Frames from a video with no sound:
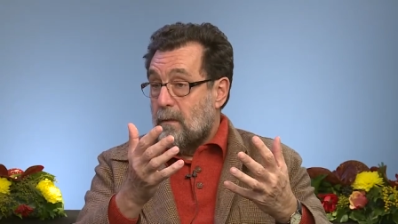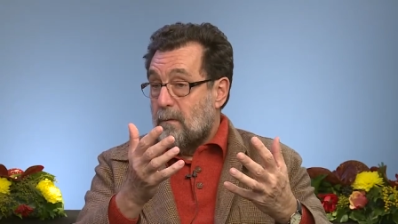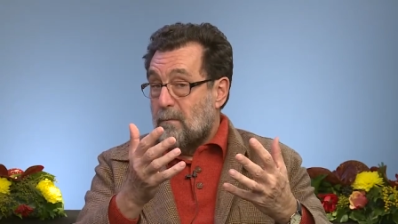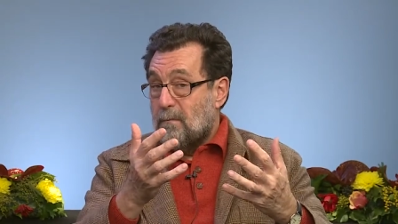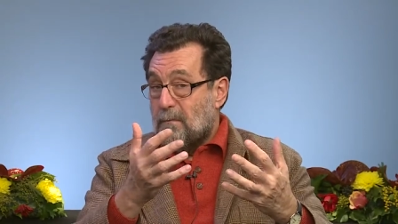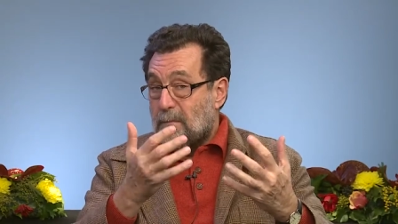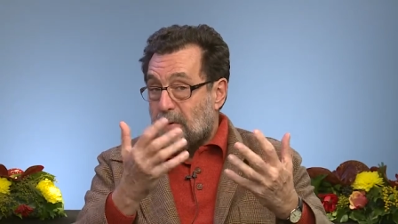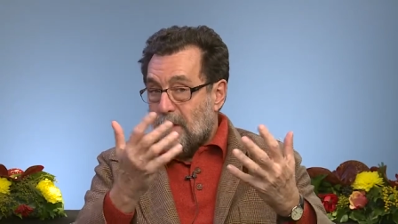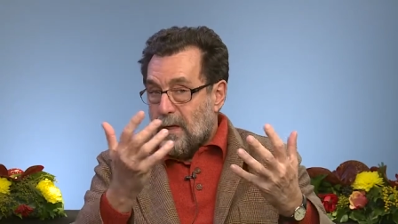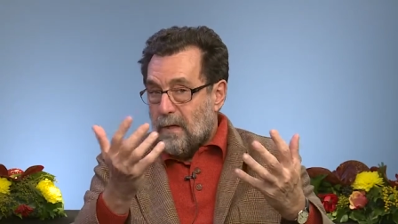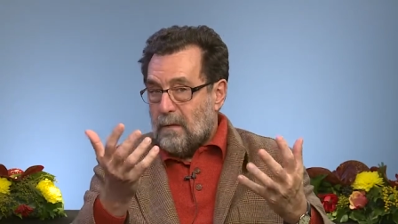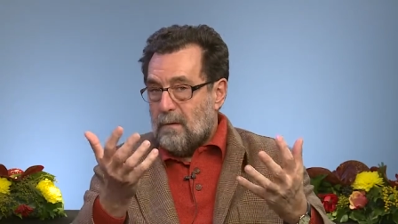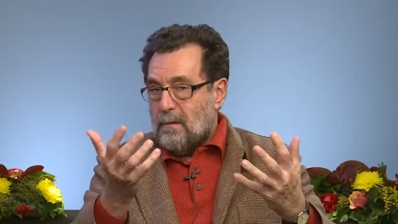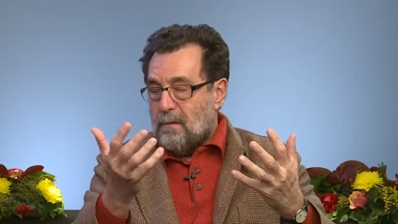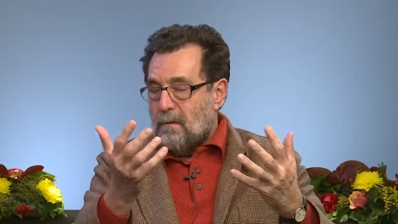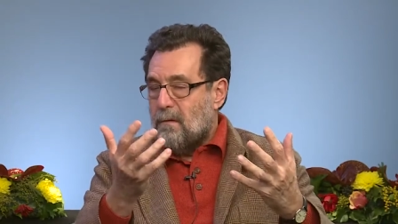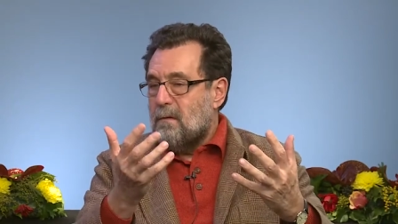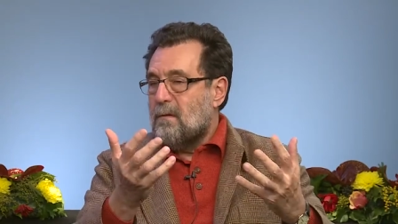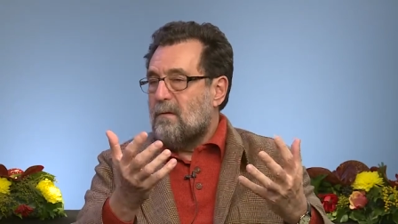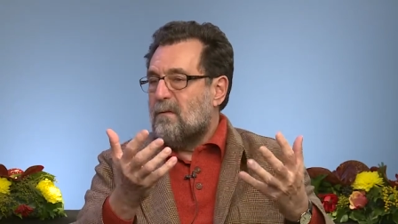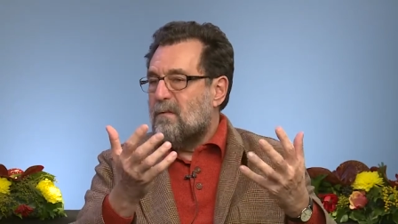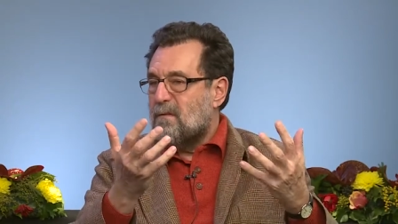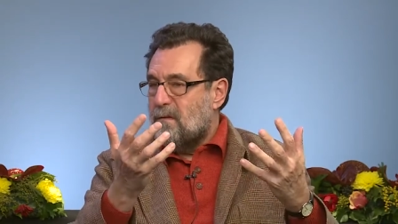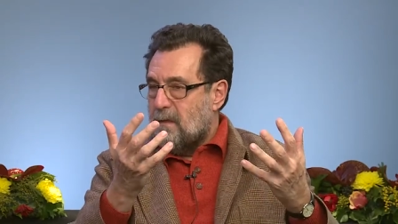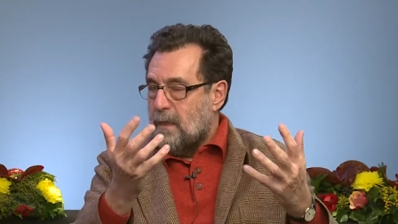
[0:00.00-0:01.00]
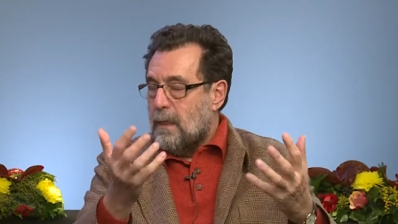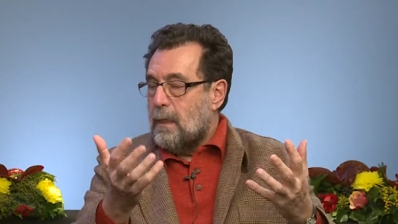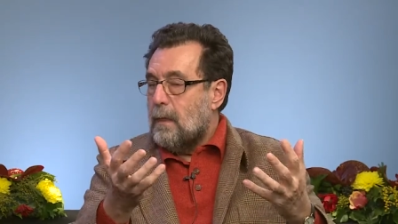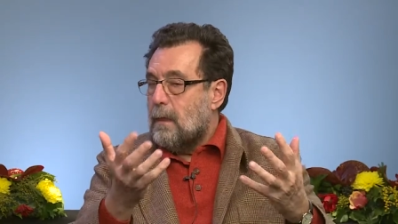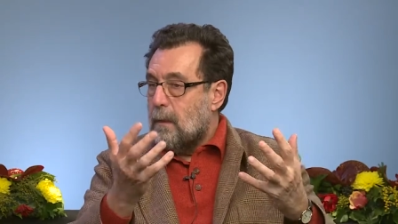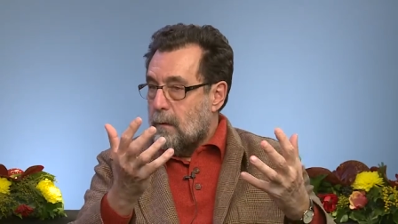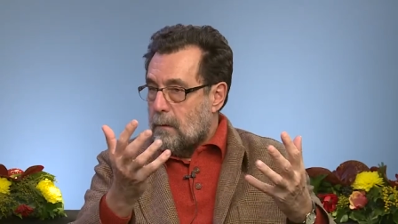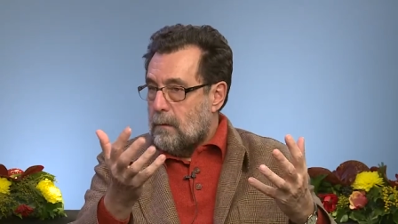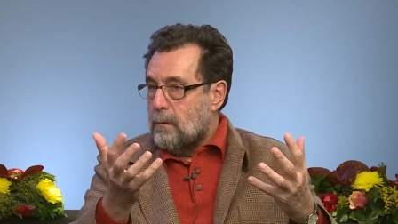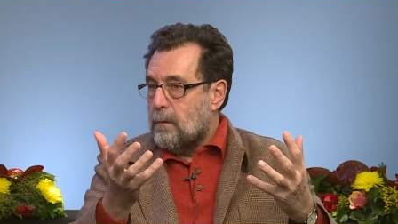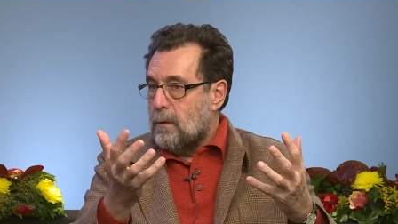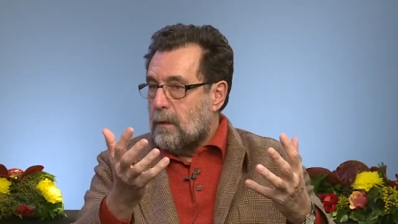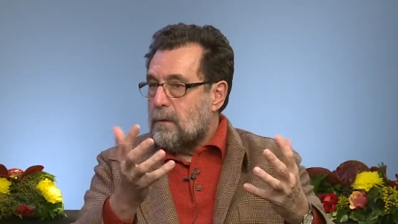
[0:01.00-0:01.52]
but still
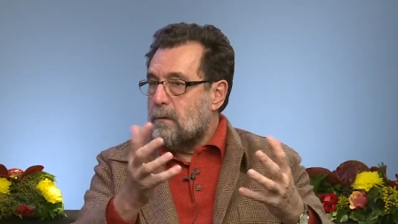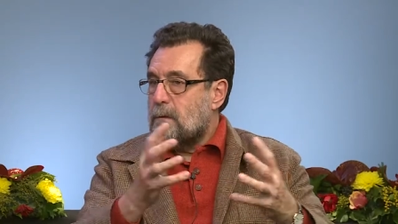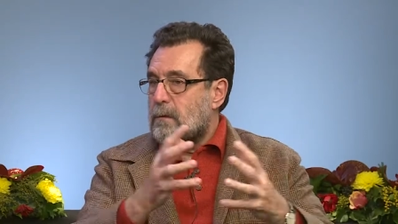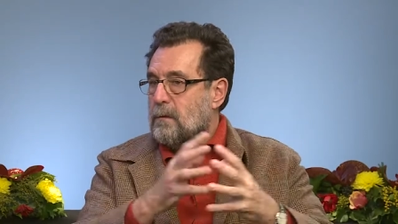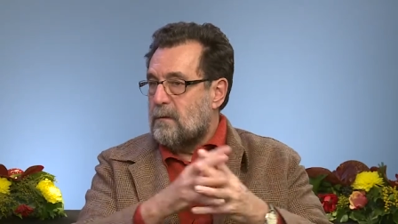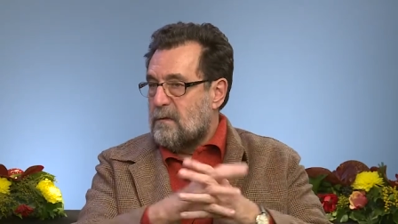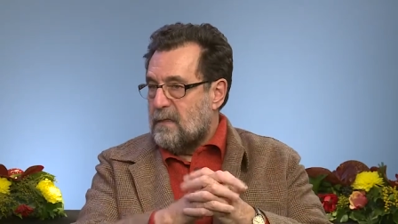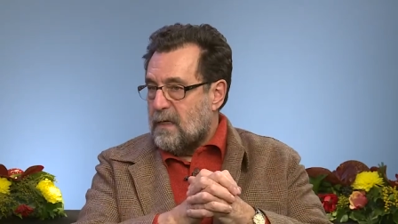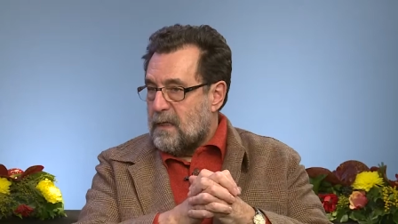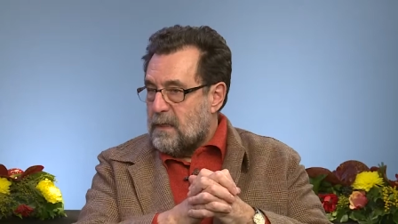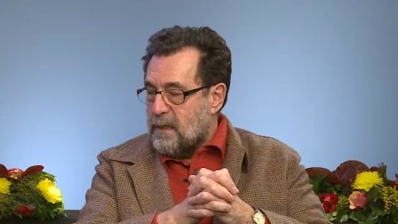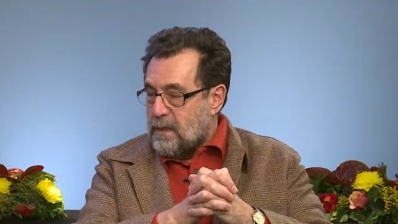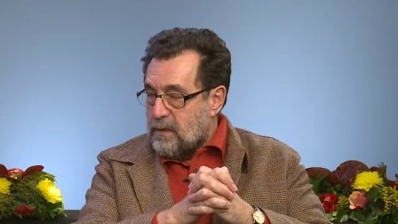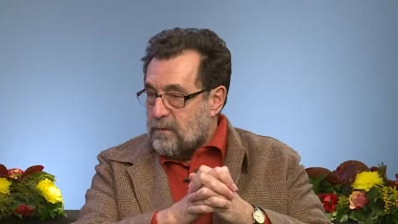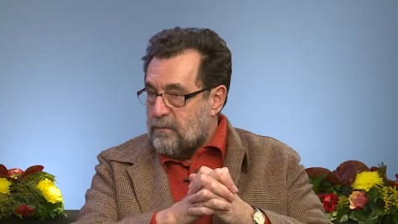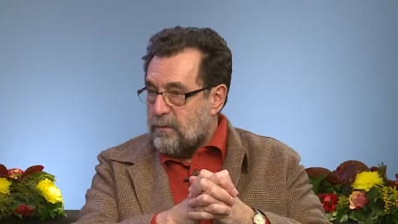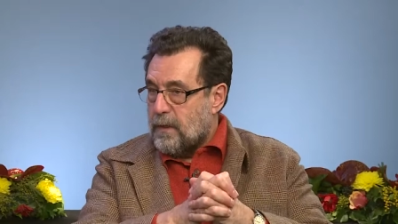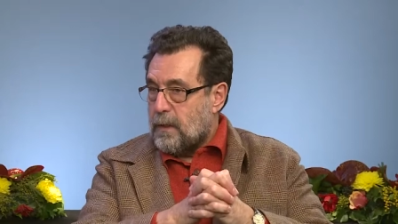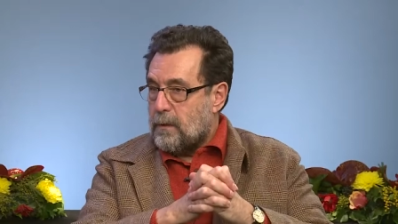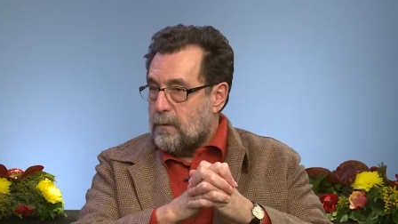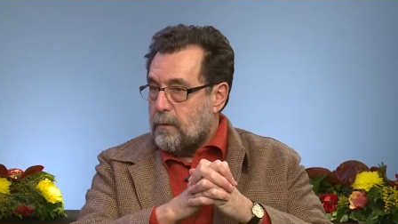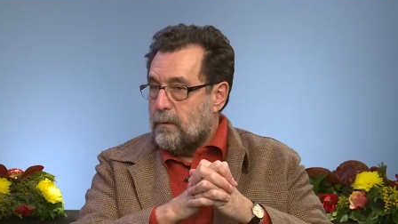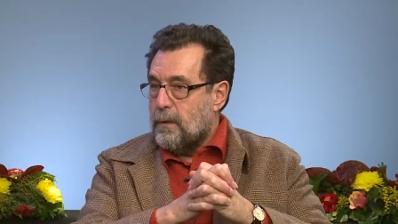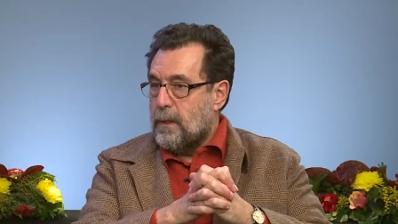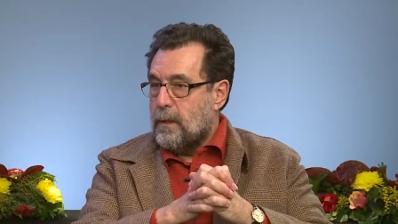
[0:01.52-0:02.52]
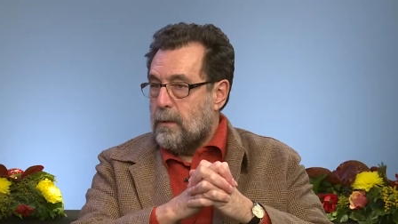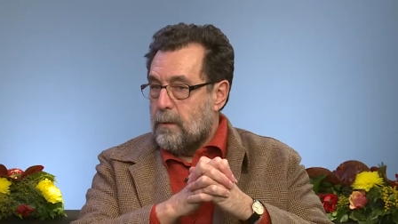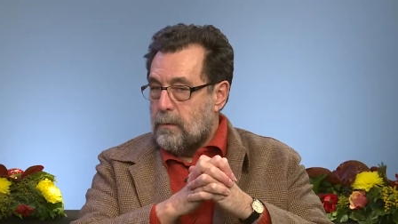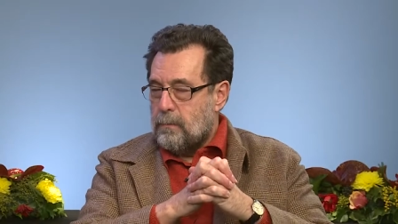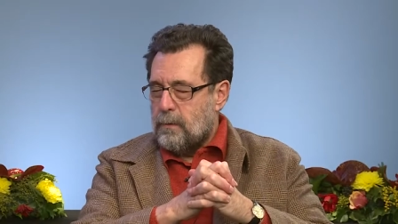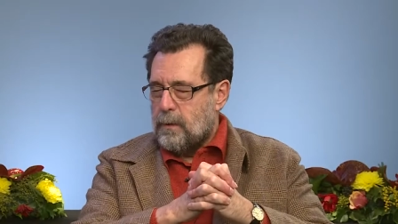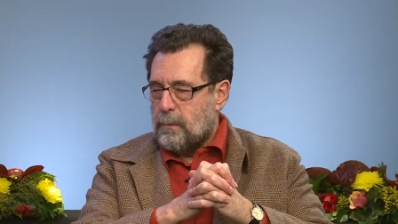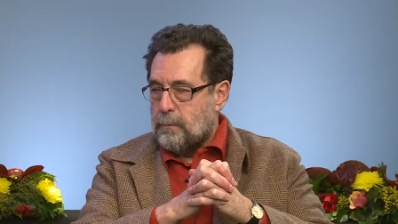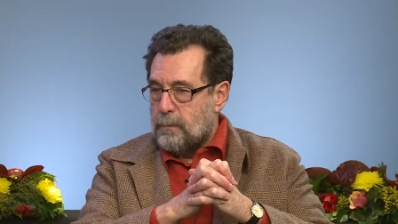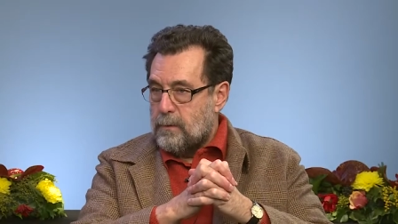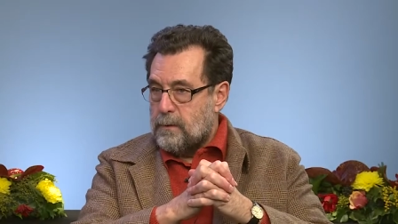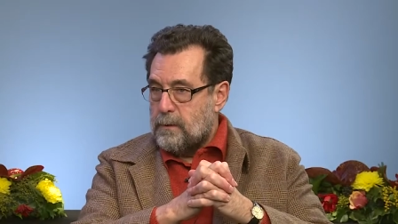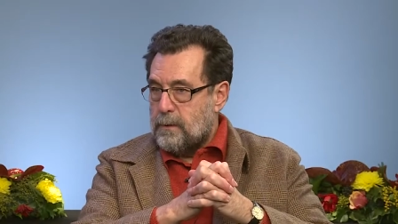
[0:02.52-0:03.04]
not satisfactory
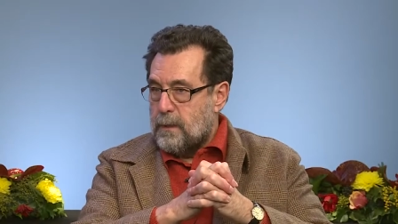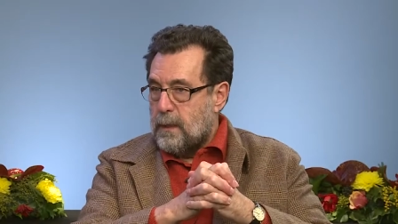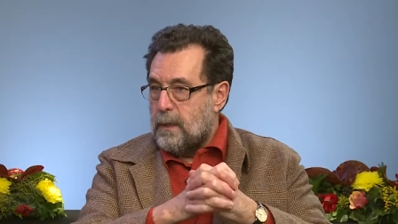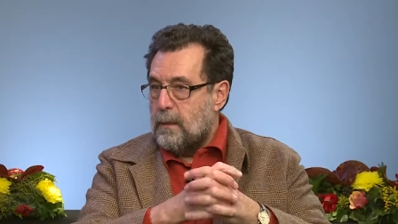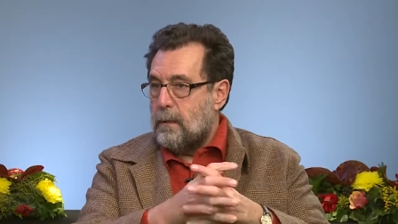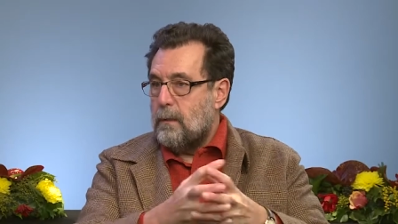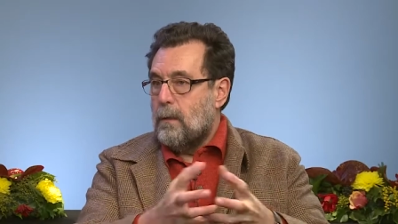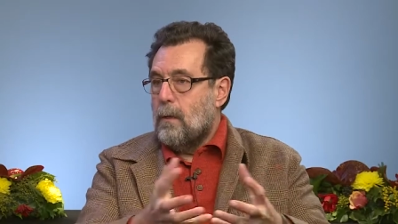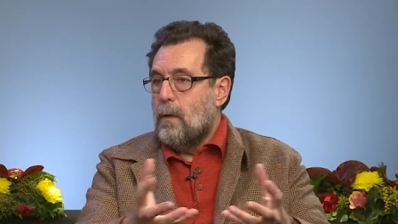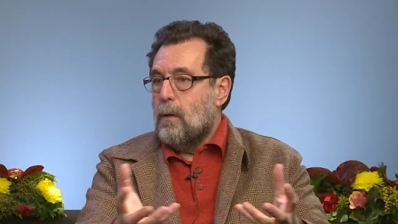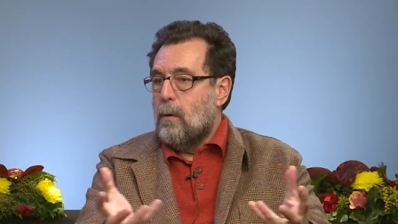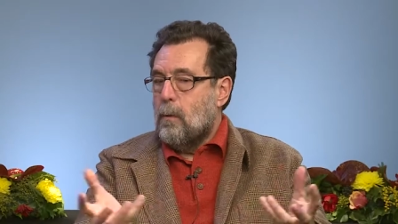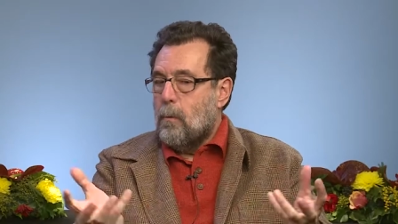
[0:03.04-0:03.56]
100%.